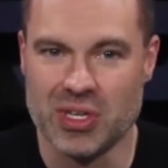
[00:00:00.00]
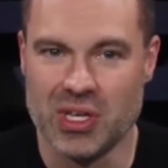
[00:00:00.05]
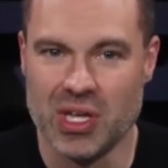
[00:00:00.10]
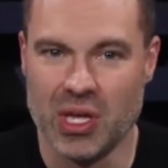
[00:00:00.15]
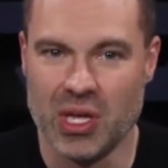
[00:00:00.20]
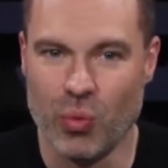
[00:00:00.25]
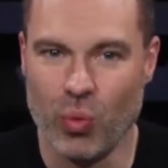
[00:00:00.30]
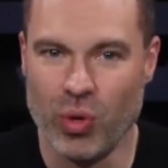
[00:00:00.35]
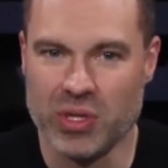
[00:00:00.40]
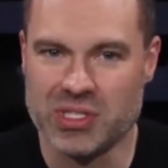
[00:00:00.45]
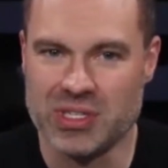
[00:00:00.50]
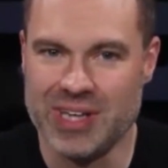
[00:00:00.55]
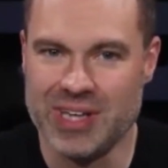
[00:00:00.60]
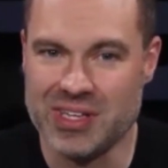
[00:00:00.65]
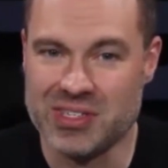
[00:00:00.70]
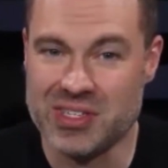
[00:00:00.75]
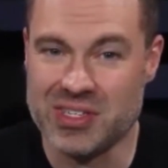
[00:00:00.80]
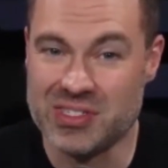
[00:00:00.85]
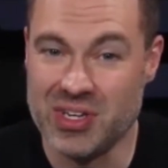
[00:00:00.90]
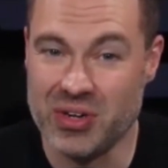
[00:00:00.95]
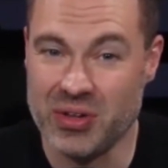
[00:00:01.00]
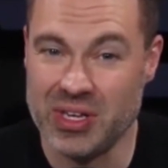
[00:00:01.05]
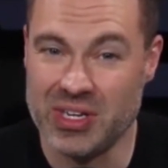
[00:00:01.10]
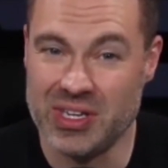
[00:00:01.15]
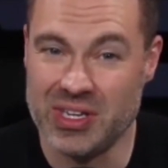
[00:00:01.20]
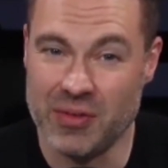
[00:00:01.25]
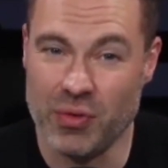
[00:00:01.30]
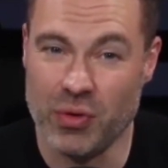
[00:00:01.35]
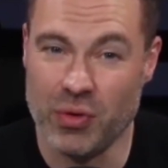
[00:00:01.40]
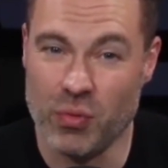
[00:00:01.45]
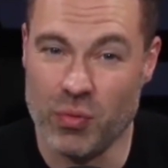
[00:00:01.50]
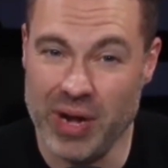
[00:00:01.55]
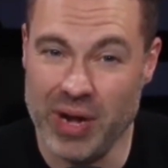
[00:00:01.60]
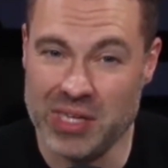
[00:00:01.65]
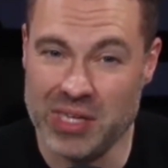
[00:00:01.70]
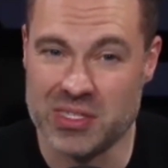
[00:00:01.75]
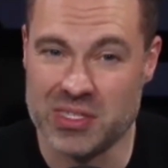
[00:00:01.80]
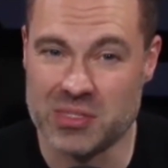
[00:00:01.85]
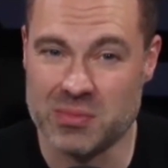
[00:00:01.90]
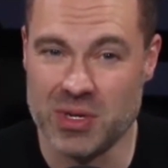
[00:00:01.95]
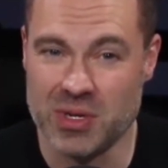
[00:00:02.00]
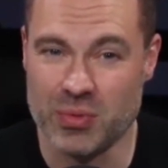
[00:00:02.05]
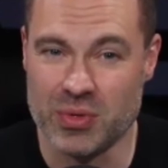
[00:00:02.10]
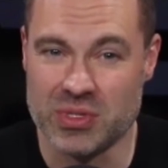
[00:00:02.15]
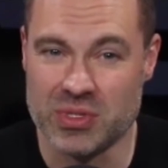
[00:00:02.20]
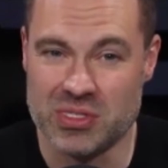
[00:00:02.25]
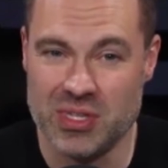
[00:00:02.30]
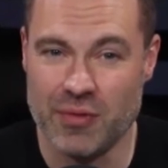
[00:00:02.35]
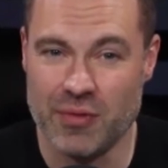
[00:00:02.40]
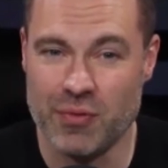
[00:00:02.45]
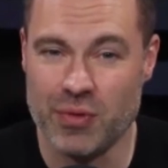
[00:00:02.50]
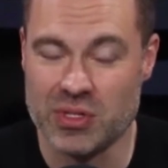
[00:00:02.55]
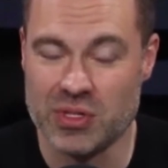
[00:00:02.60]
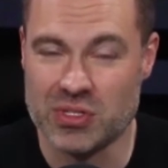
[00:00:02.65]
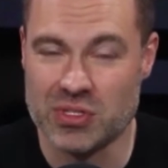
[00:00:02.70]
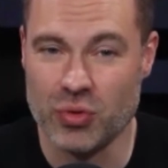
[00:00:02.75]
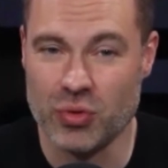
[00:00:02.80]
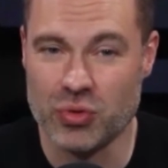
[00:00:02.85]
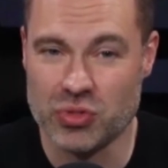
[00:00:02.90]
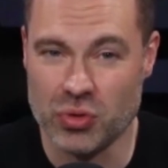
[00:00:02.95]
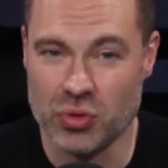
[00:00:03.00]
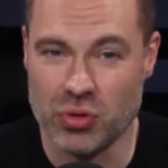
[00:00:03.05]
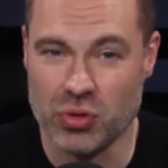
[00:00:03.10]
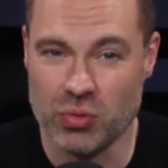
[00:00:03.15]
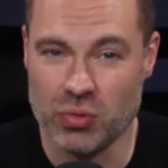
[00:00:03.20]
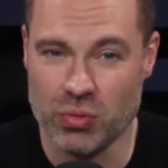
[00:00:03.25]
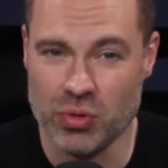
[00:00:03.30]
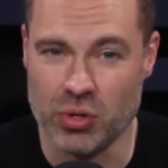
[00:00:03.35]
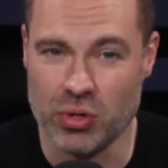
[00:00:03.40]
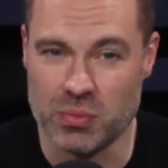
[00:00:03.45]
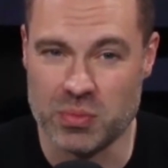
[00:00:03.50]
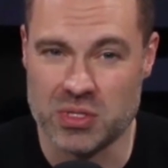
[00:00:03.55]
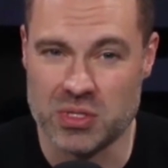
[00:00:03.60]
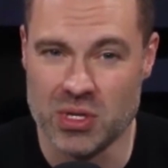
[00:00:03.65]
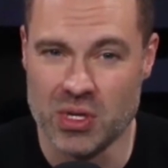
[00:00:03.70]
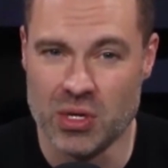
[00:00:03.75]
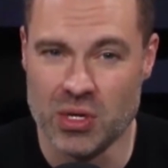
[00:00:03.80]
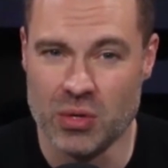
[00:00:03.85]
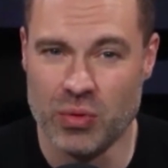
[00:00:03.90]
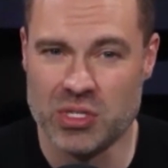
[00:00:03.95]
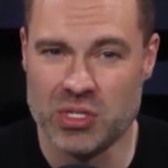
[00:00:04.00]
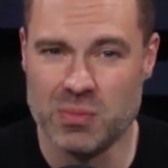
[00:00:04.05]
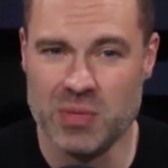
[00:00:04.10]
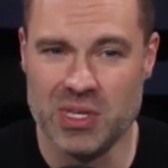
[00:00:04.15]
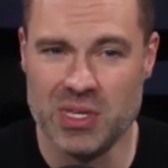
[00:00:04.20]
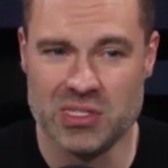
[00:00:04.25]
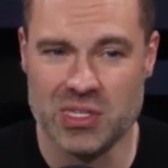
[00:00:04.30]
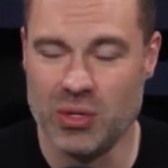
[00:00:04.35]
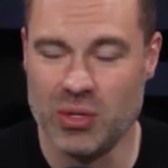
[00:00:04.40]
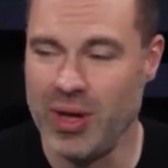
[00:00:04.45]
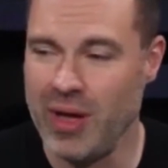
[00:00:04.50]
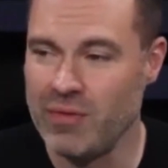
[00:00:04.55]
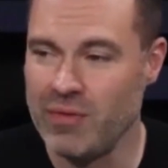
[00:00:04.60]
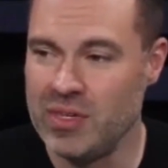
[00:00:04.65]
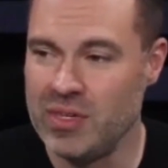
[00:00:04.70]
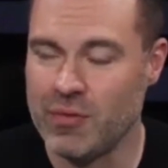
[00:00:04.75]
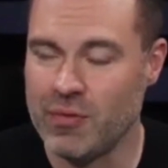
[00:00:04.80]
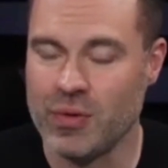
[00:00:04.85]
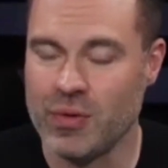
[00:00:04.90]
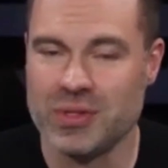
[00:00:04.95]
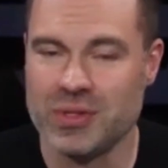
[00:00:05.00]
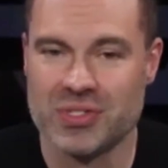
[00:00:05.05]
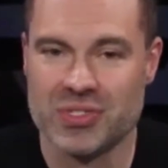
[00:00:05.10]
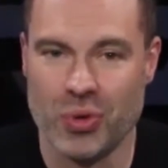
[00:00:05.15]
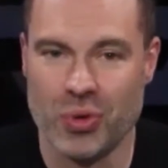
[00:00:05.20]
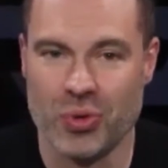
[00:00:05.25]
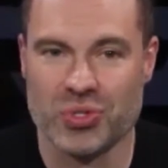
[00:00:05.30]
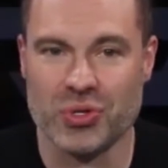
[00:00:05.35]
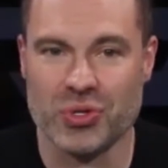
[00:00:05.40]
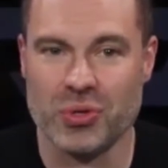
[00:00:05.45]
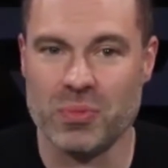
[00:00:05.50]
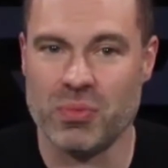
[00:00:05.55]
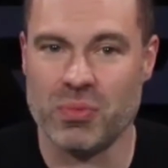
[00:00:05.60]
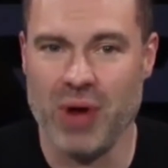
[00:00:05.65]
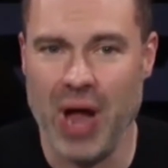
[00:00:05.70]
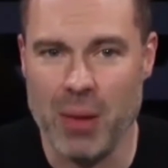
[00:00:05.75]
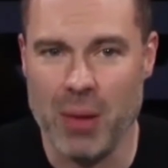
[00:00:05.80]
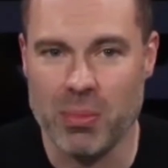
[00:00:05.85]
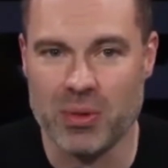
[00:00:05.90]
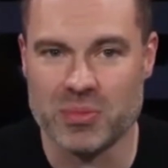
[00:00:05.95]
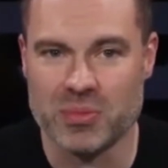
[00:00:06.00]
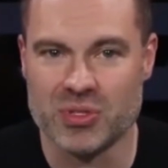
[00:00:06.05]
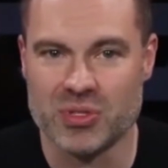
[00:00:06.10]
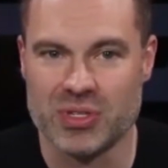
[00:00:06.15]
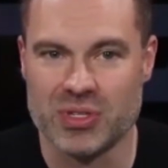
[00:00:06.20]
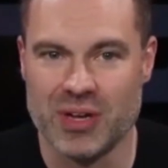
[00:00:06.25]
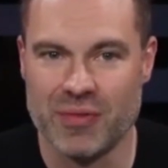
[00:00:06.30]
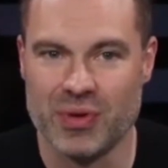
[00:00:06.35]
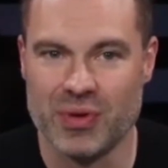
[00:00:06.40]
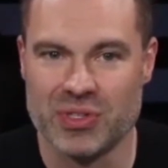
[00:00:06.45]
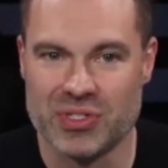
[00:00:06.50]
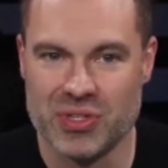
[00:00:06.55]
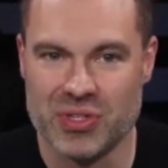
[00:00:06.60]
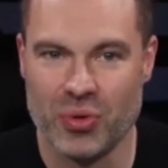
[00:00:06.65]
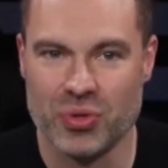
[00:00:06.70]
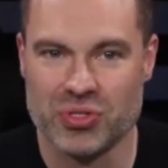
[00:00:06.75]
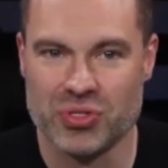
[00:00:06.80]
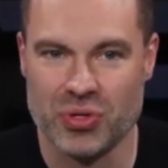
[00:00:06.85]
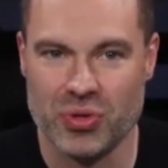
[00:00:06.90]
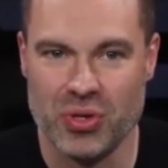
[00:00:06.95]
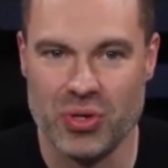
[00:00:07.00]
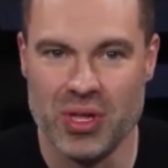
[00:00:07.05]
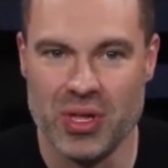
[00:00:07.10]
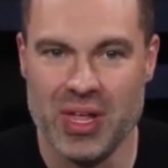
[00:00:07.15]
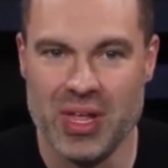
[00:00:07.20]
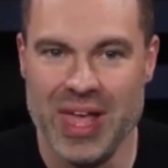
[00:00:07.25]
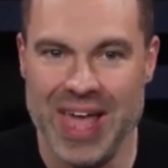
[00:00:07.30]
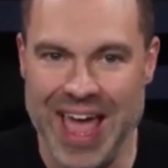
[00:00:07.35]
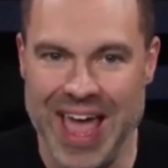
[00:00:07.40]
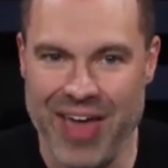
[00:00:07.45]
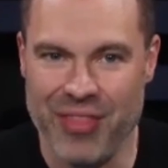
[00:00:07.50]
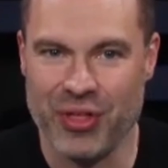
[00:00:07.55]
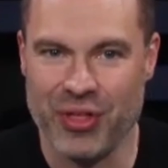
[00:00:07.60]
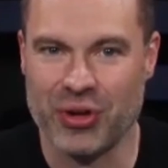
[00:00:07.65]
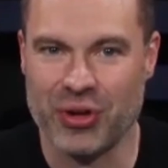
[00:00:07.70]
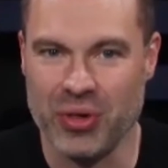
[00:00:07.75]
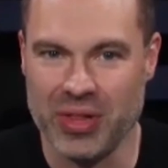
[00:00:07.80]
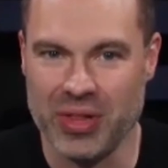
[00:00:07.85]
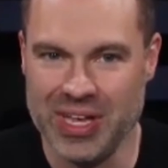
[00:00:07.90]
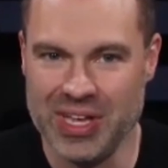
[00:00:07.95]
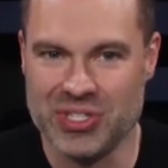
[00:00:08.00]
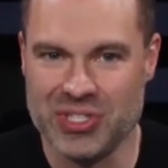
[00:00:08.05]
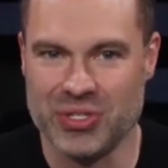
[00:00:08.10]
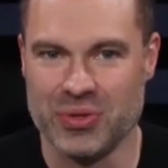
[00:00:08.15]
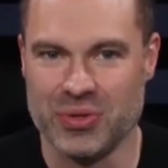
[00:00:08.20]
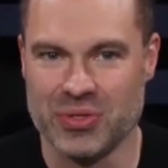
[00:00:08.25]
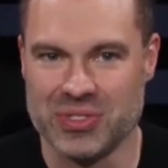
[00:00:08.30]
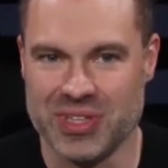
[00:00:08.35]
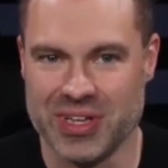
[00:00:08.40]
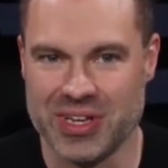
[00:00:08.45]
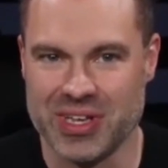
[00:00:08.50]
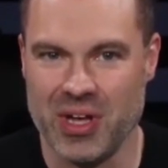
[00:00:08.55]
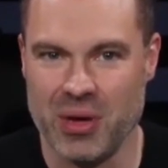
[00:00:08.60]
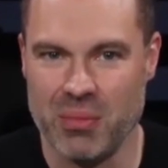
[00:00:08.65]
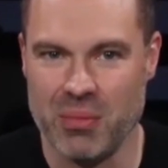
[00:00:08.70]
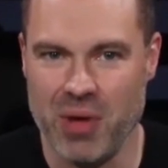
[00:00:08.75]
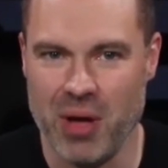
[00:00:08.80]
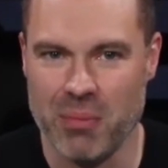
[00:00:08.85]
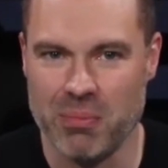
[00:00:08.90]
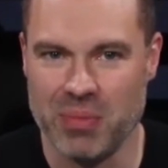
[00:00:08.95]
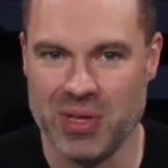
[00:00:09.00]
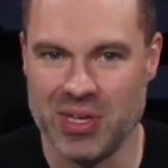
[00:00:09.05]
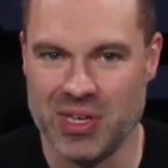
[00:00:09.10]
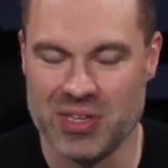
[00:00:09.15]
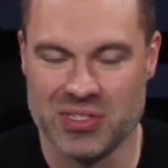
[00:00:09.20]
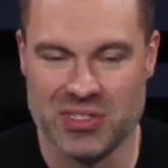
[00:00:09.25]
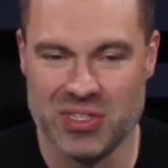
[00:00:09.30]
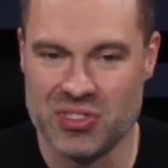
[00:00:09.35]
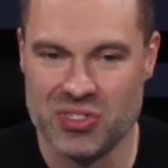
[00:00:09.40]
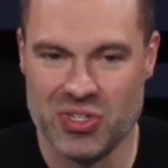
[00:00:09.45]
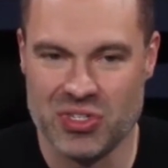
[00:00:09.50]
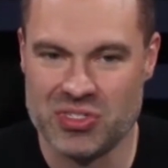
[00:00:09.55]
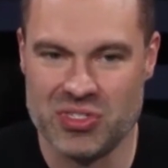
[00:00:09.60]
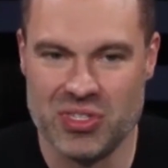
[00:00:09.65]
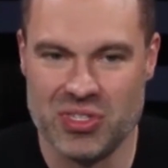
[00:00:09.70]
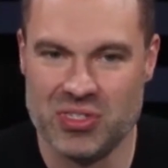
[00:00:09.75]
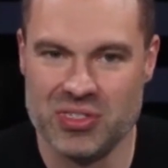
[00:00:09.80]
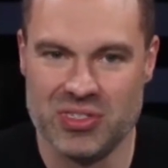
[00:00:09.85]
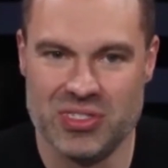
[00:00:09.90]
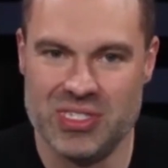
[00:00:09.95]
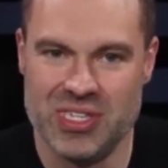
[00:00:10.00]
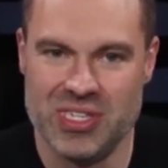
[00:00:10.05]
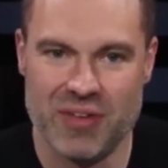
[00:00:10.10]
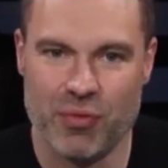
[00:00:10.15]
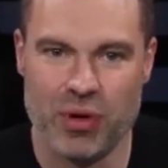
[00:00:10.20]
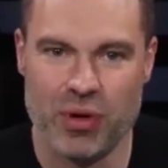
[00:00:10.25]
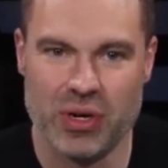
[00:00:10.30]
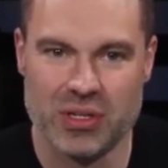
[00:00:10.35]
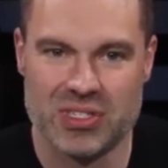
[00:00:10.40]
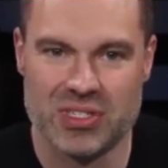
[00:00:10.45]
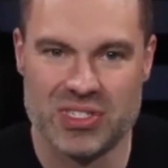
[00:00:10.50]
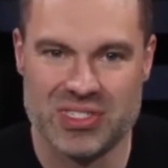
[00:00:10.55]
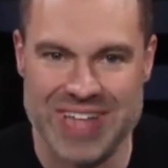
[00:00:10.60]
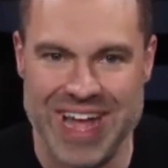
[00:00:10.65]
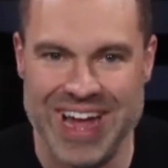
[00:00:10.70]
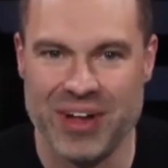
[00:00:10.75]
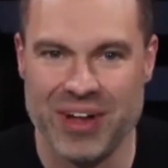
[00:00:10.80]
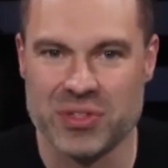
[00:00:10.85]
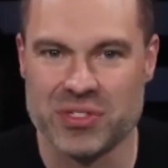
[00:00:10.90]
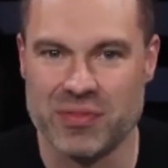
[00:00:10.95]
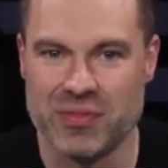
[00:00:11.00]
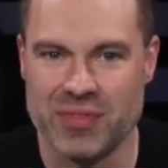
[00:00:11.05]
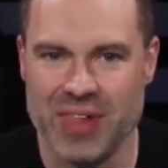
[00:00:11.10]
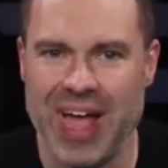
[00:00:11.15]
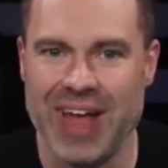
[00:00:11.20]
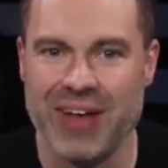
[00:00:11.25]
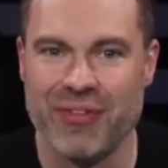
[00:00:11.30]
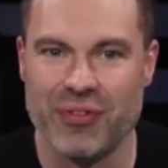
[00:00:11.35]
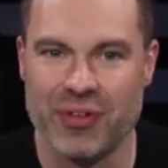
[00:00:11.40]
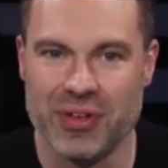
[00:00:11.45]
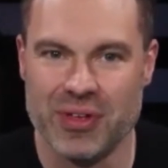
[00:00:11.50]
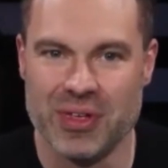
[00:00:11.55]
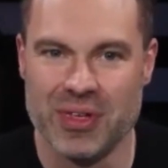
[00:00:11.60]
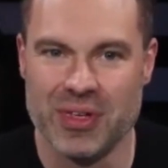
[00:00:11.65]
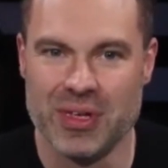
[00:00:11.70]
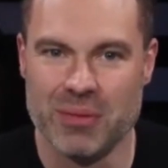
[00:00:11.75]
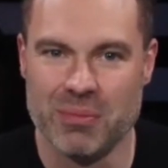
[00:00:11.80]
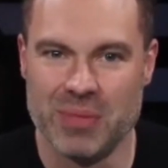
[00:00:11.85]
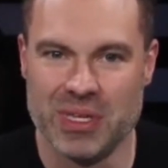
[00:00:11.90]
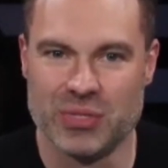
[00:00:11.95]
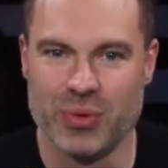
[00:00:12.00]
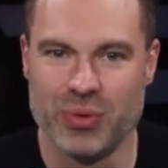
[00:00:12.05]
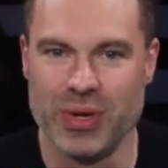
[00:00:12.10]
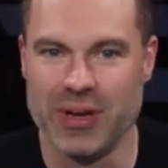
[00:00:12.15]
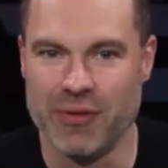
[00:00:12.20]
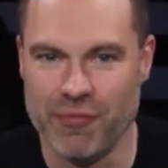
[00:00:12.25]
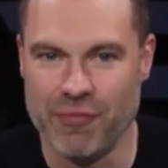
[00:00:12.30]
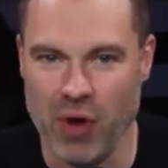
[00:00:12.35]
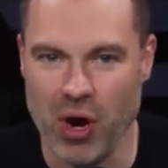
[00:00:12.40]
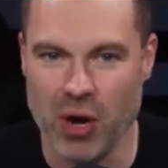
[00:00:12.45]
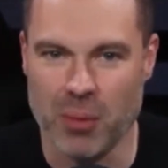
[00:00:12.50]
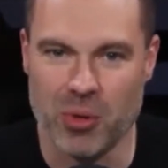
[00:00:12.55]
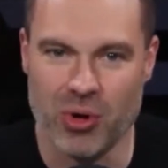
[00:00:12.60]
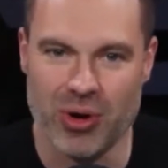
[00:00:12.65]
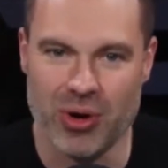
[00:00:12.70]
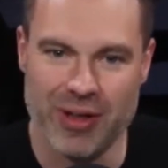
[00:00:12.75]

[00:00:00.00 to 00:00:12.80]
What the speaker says: It wasn't necessarily different races, but it was different social groups, which means that you have different social problems or different social ethical issues that come up because it's just different styles of life between a farmer and a